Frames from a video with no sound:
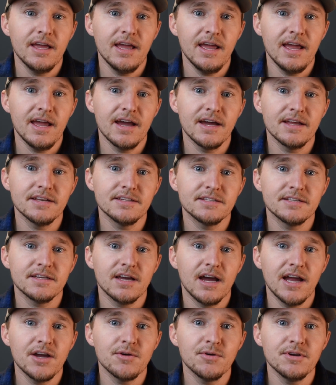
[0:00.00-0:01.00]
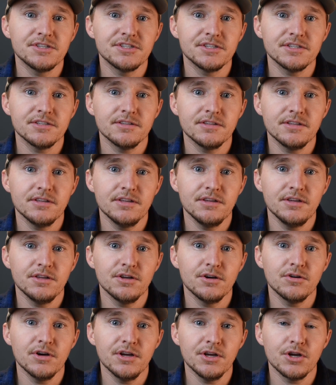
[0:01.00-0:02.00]
and I always
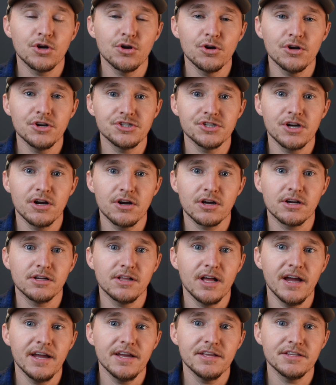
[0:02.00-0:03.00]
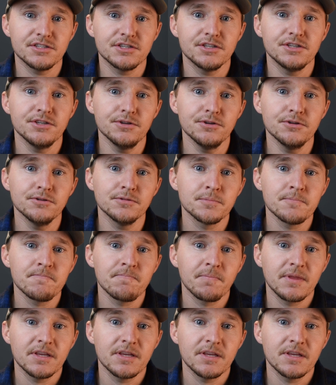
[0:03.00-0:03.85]
encourage our clients to,